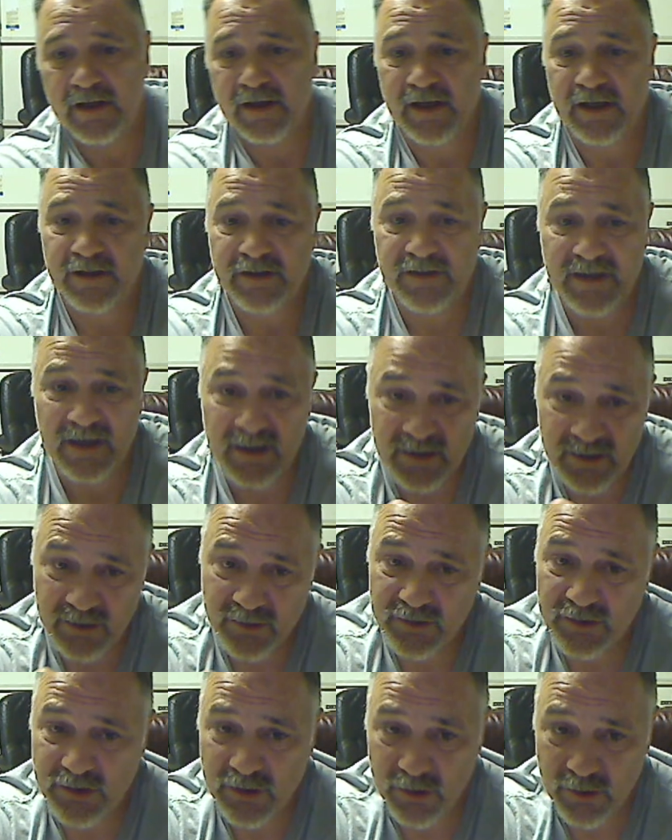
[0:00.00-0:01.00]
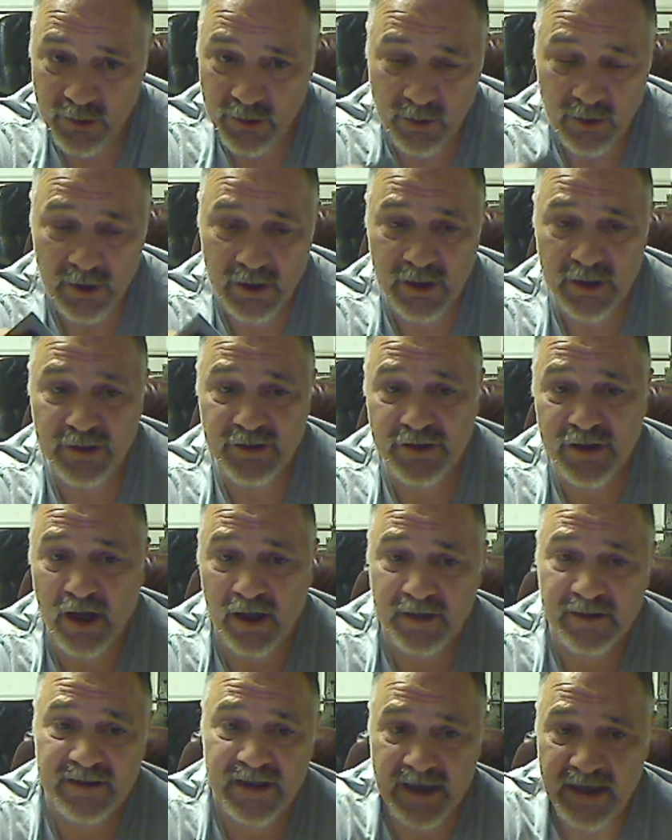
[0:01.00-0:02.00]
continues to
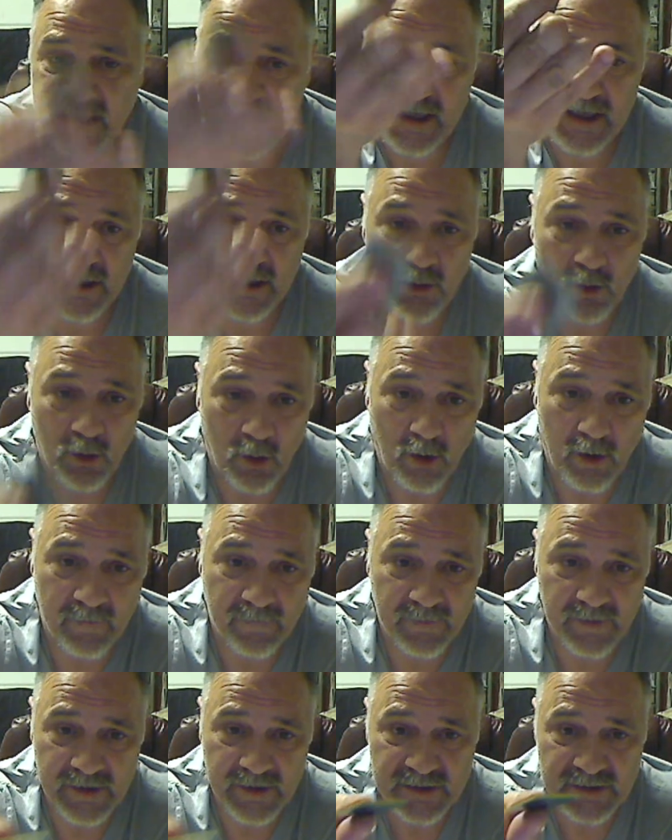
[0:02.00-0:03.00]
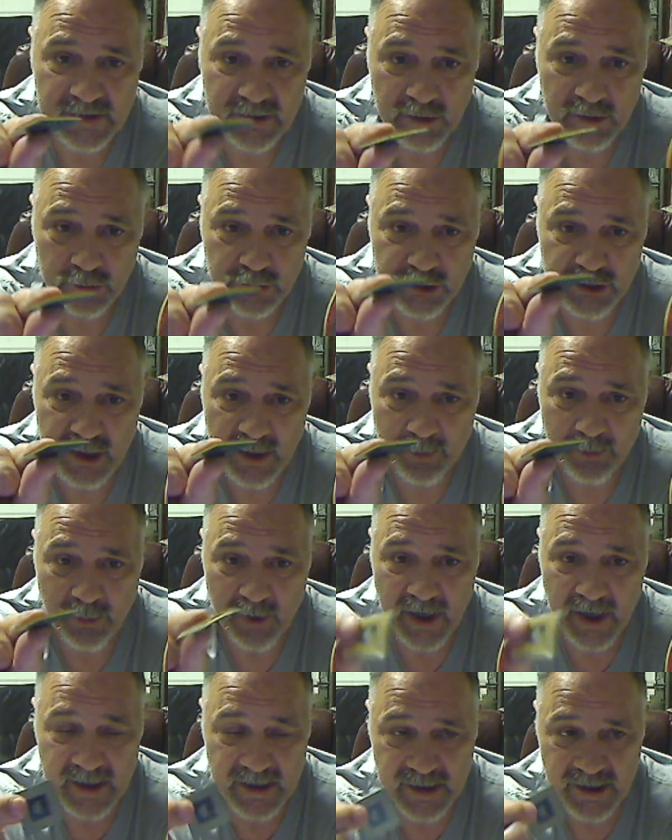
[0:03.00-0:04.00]
conduct the heat off of this little chip
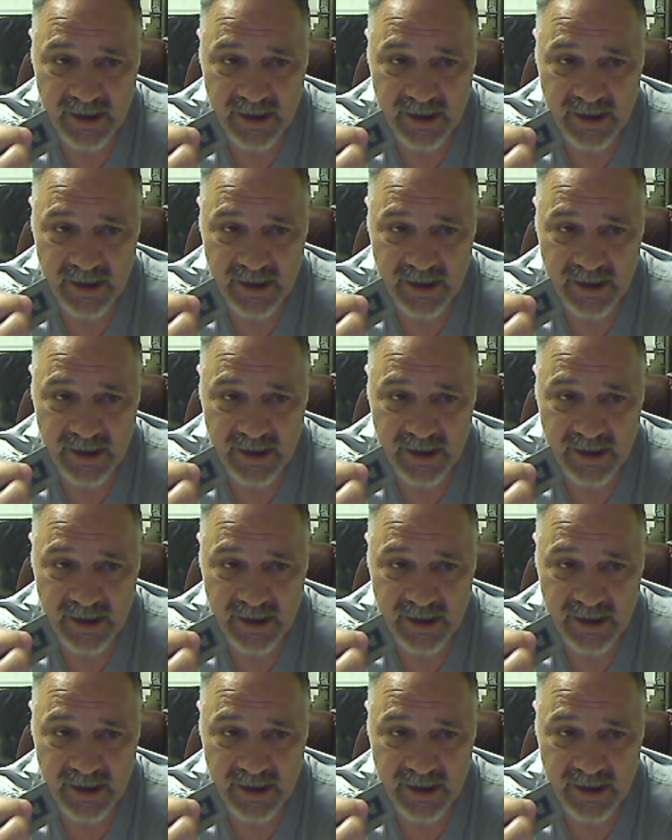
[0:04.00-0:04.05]
right